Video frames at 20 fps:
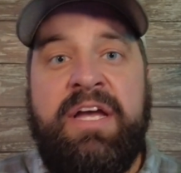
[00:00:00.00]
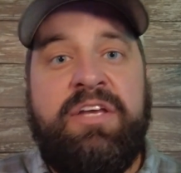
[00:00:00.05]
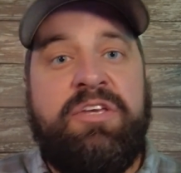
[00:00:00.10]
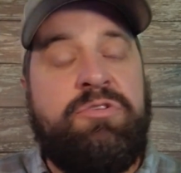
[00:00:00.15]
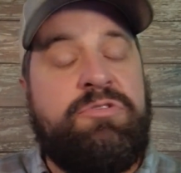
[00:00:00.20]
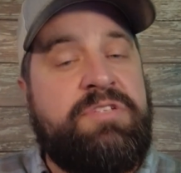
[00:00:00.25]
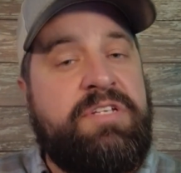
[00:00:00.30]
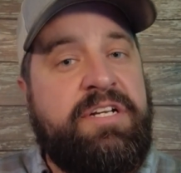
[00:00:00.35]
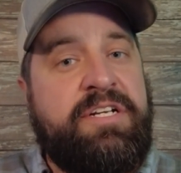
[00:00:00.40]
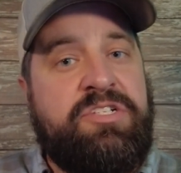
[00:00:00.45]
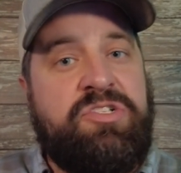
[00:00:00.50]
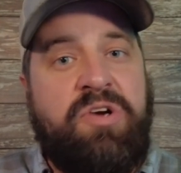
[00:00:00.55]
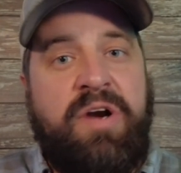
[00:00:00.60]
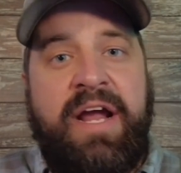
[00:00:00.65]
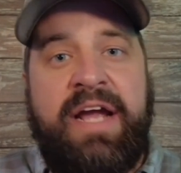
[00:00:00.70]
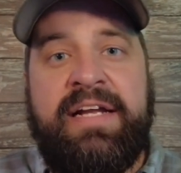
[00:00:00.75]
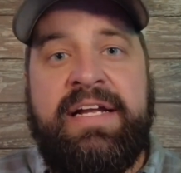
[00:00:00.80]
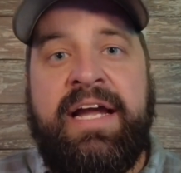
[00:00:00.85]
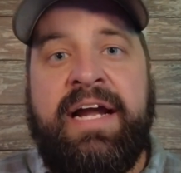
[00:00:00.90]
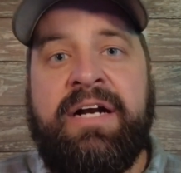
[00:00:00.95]
Using a
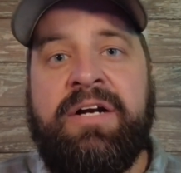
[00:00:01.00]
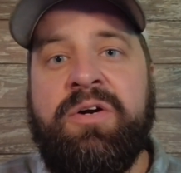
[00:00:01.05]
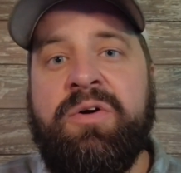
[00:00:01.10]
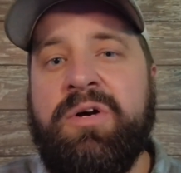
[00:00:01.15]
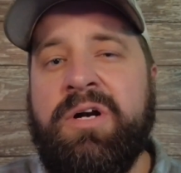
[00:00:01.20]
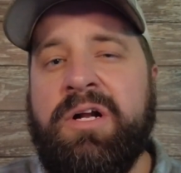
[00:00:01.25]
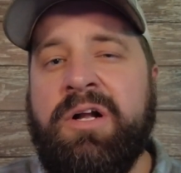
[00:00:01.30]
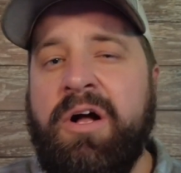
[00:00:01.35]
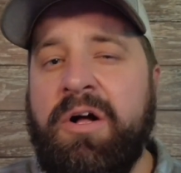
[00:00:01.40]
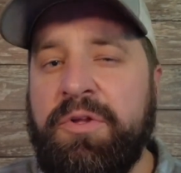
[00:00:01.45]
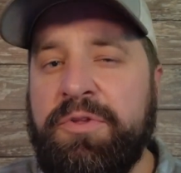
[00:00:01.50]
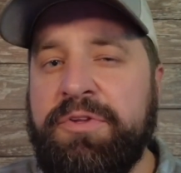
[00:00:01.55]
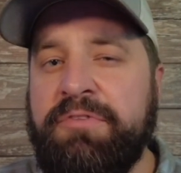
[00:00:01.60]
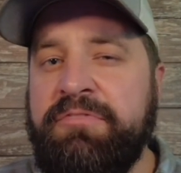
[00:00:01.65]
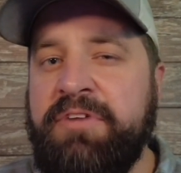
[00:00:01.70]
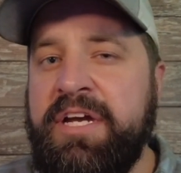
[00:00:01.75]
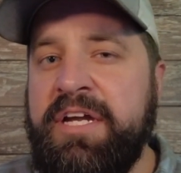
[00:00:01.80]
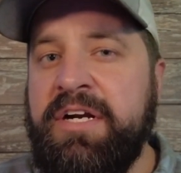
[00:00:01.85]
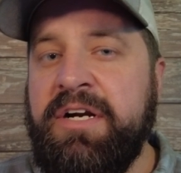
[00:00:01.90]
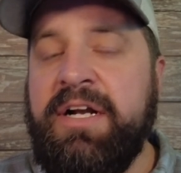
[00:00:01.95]
drag harrow or a
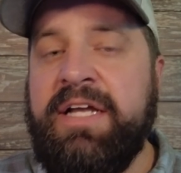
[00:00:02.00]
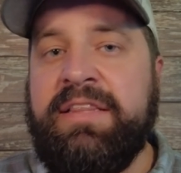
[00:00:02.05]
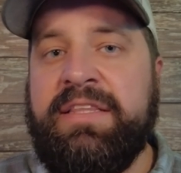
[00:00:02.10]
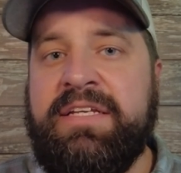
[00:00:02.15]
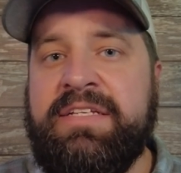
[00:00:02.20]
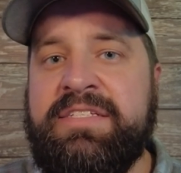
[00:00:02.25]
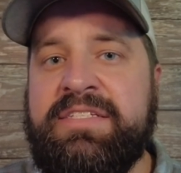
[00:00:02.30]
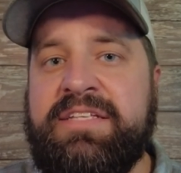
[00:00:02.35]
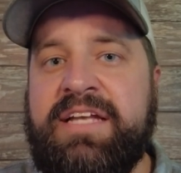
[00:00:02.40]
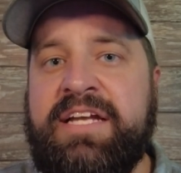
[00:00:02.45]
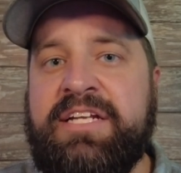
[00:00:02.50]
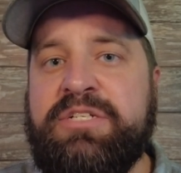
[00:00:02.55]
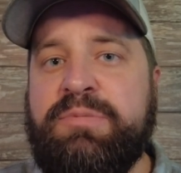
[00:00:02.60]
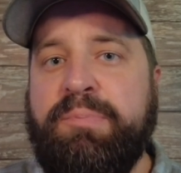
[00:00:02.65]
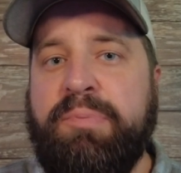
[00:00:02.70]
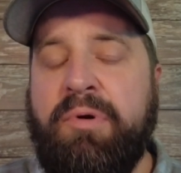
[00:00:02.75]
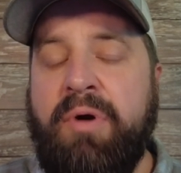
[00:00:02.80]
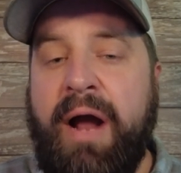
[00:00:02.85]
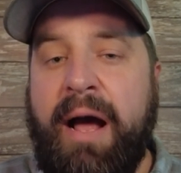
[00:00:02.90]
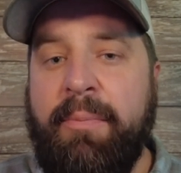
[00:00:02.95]
cultivator at this stage
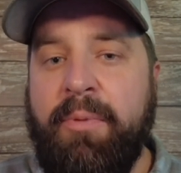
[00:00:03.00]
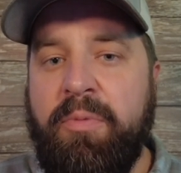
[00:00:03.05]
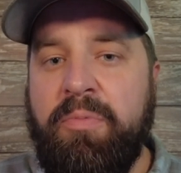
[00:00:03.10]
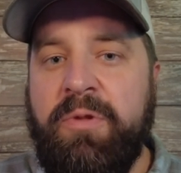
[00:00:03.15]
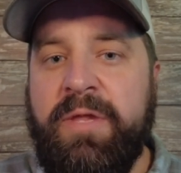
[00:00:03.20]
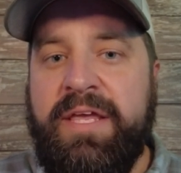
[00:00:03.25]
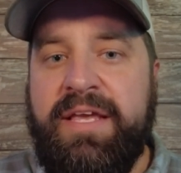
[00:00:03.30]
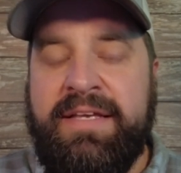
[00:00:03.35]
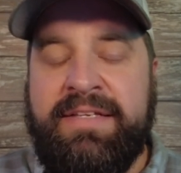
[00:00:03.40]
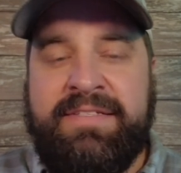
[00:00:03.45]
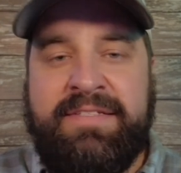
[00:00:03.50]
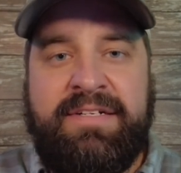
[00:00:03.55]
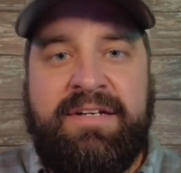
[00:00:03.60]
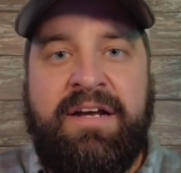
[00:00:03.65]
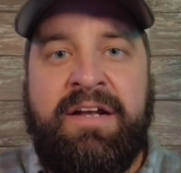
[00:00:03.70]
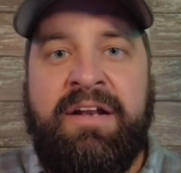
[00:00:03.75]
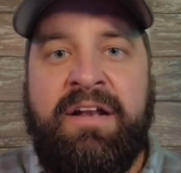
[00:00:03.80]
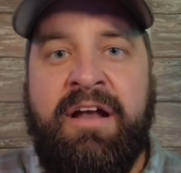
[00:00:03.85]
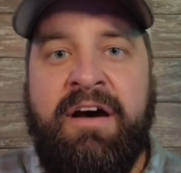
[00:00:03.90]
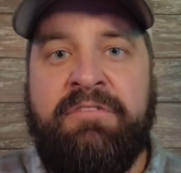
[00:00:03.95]
probably isn't
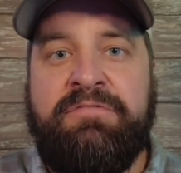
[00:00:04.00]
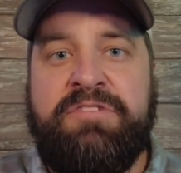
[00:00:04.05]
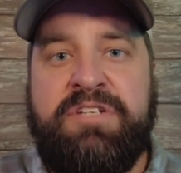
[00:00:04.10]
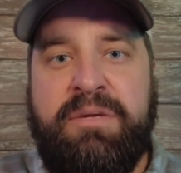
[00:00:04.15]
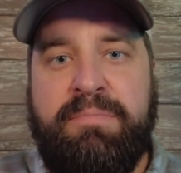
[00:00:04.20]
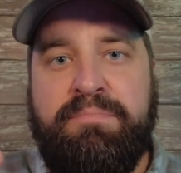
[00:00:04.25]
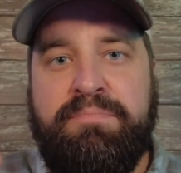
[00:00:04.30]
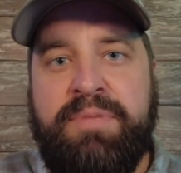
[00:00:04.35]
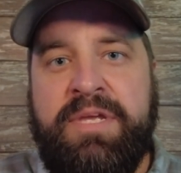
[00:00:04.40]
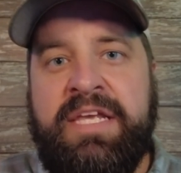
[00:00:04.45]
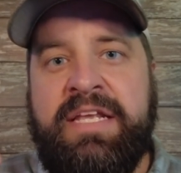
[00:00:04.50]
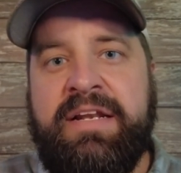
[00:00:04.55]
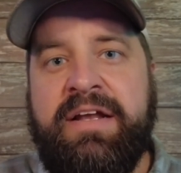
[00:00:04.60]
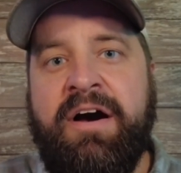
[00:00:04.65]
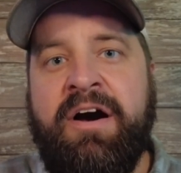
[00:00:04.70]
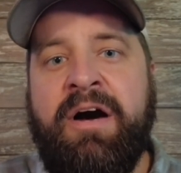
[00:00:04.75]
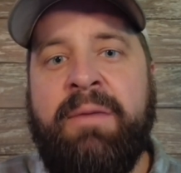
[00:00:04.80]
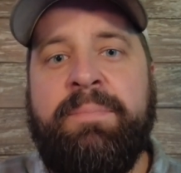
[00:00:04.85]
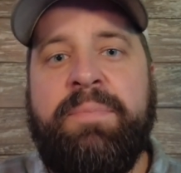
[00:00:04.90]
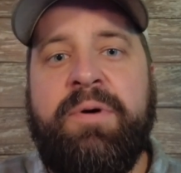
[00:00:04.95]
enough to beat
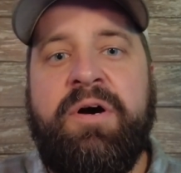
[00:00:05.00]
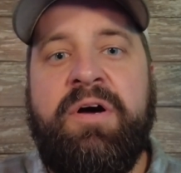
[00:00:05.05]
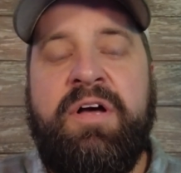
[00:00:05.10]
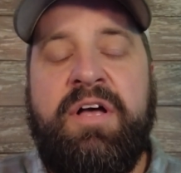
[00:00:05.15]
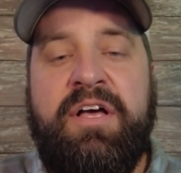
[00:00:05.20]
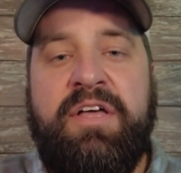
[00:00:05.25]
up